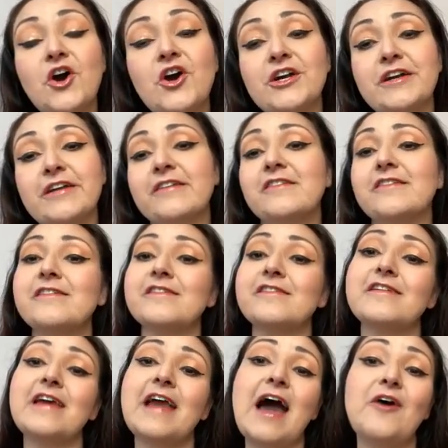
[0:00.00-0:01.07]
artists and
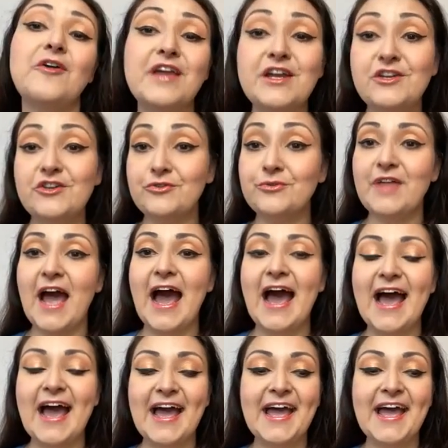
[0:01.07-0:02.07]
see how they do that.